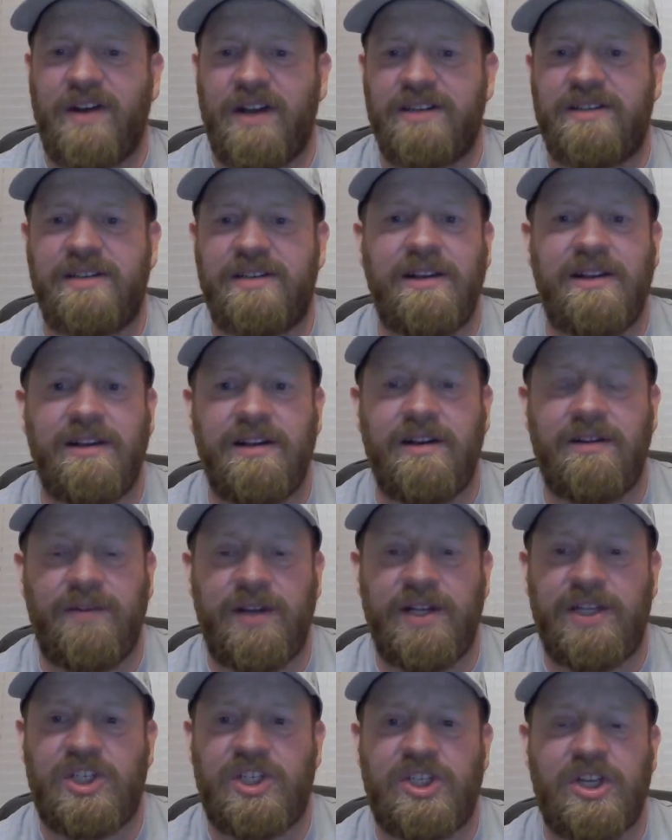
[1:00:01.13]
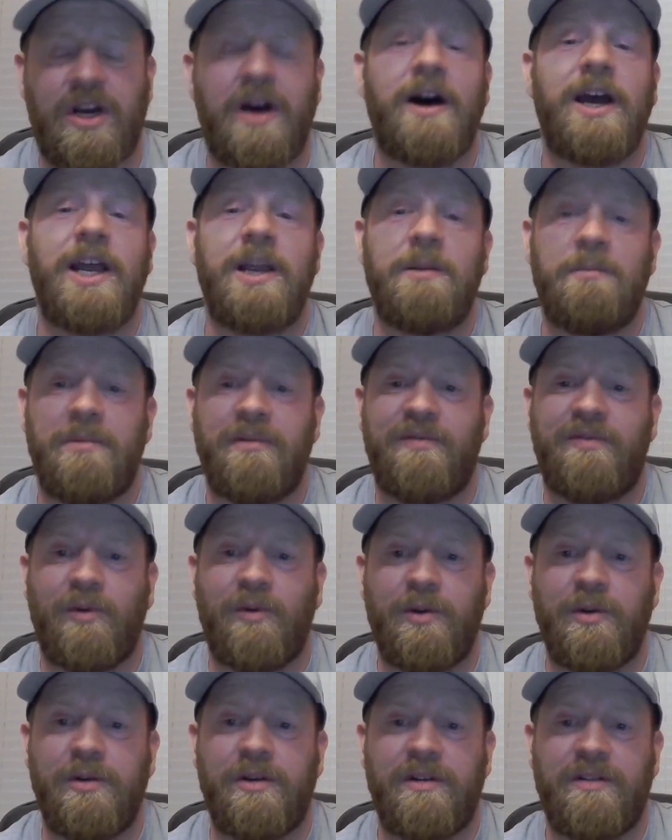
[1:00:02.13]
find 10 of each type
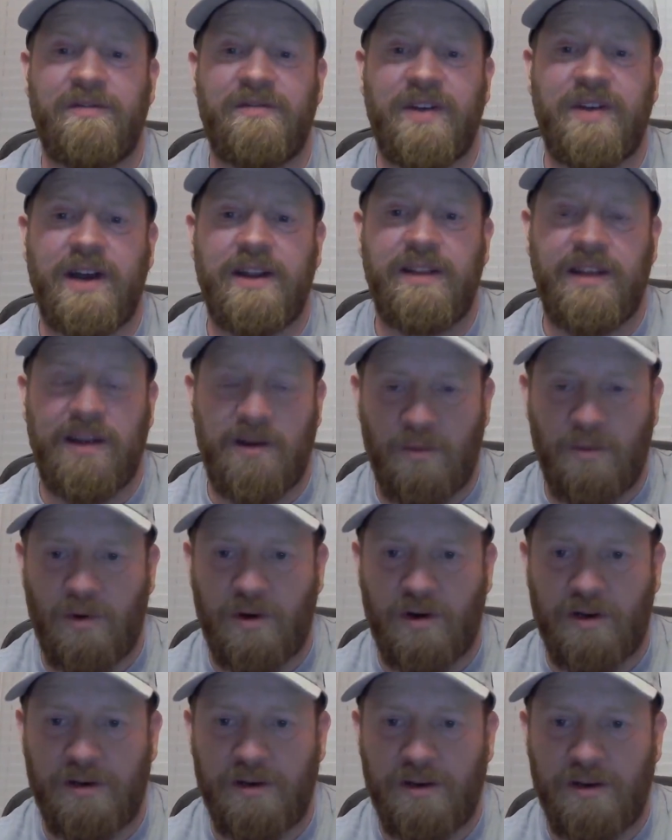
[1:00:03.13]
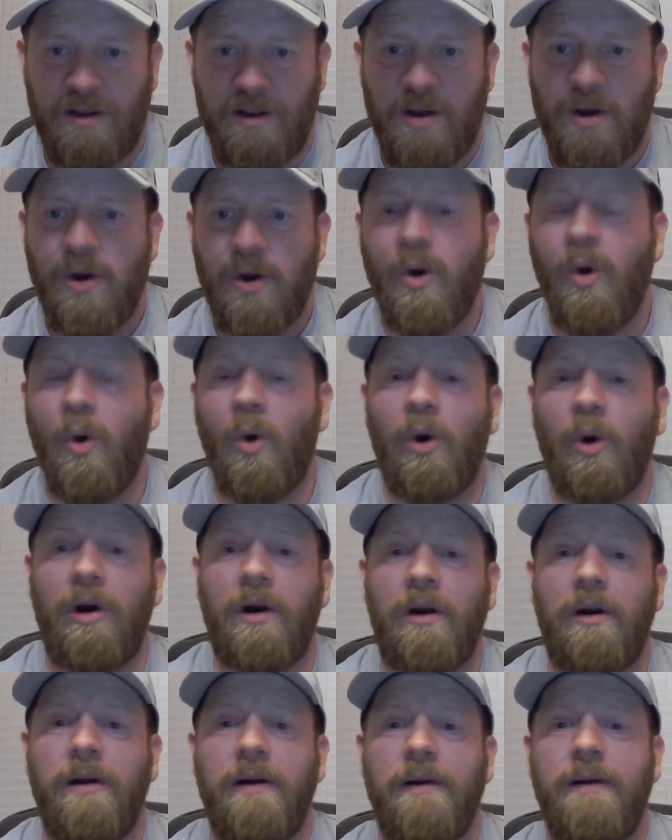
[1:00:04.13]
before you can find that one,
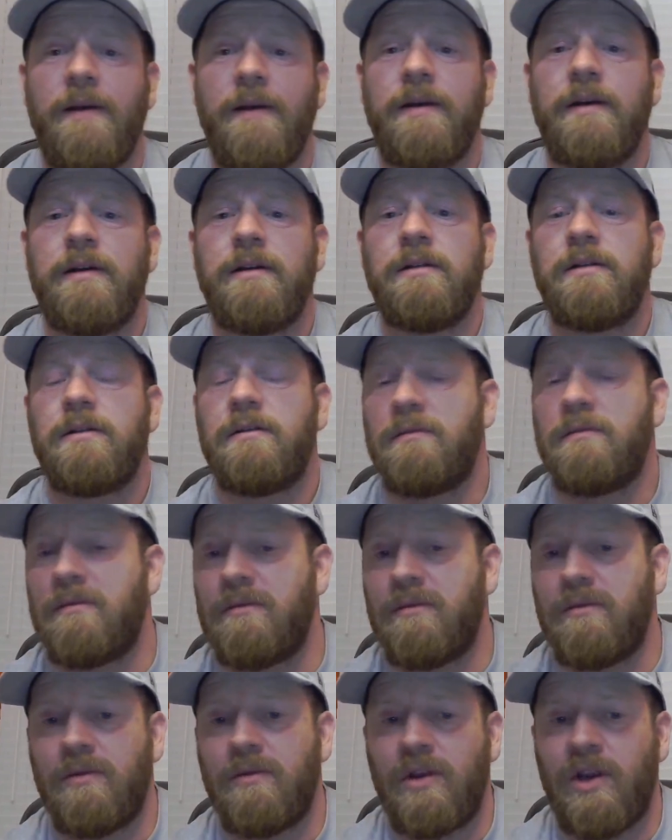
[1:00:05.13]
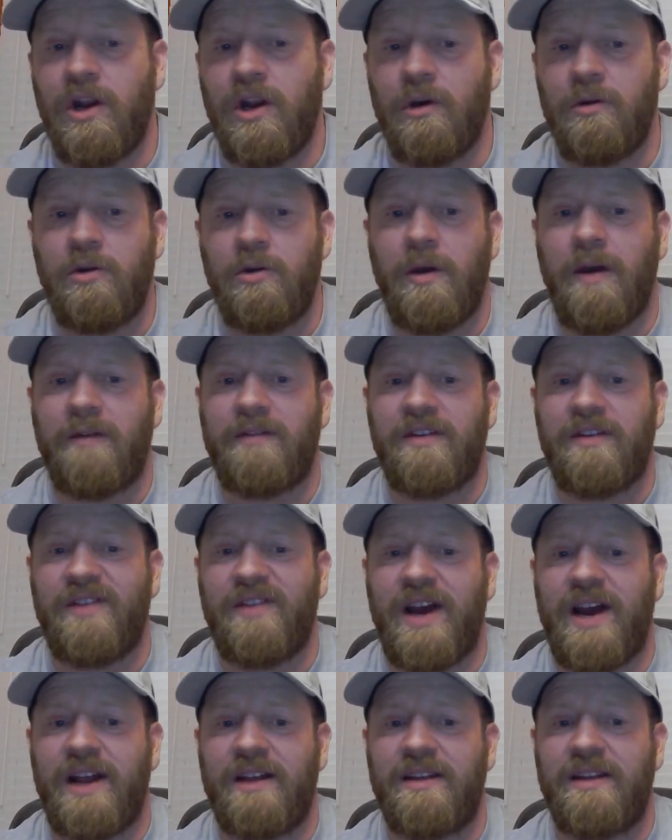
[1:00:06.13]
or you have to
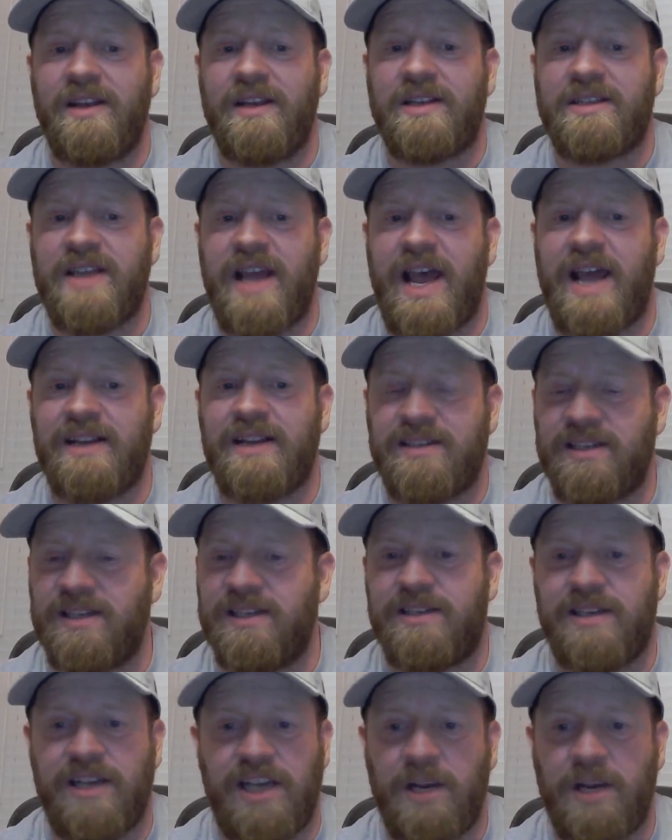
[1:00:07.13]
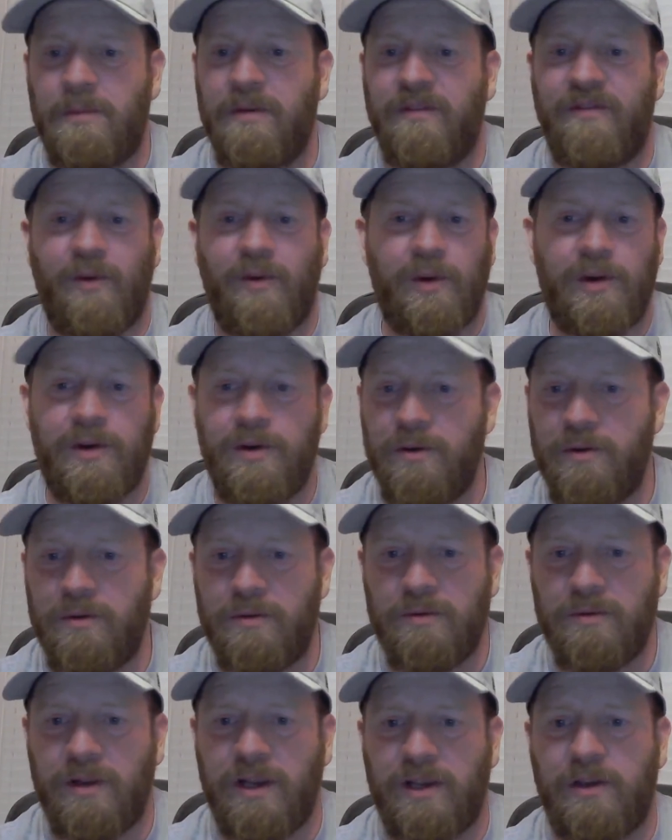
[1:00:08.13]
find the exact DT before
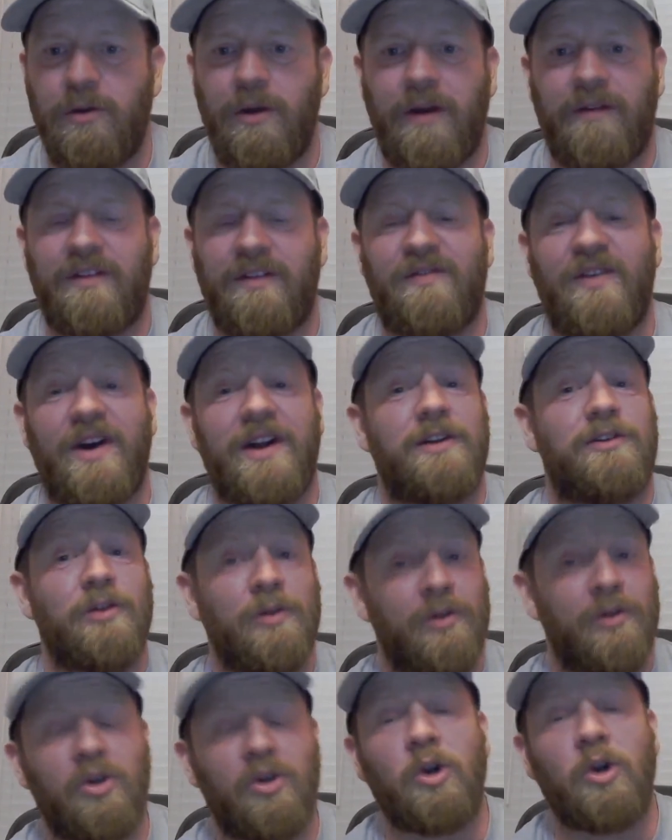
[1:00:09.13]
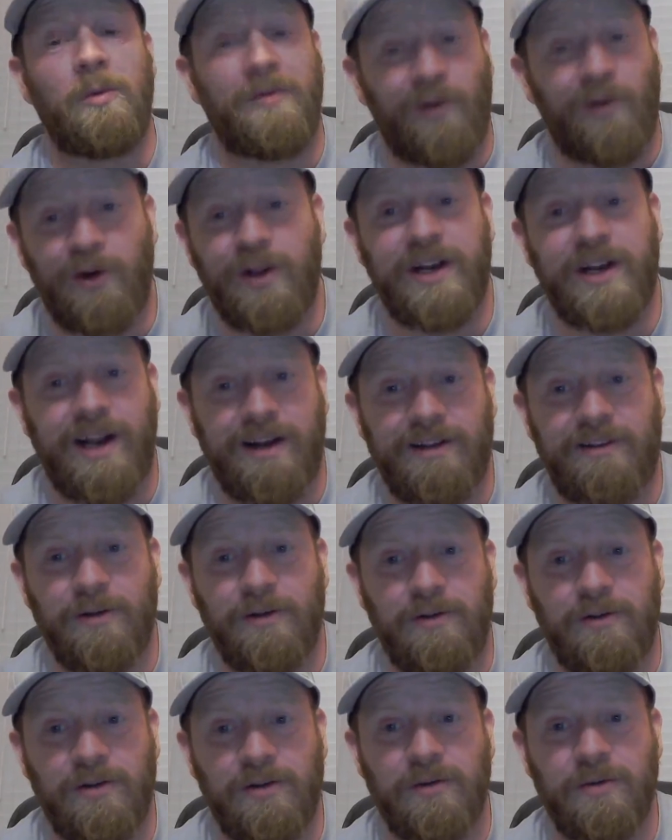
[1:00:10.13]
you have to find a 2-2 before you can hide a
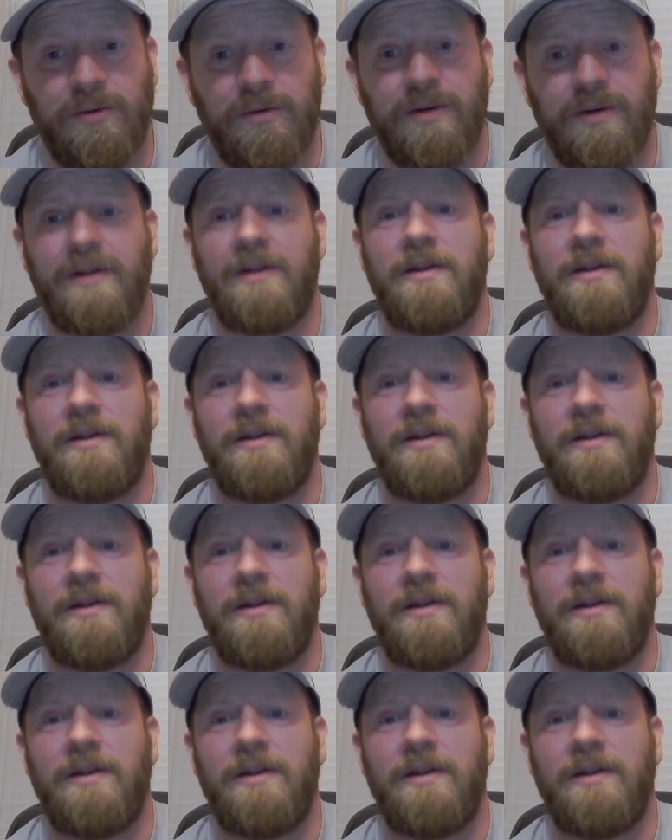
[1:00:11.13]
2-2,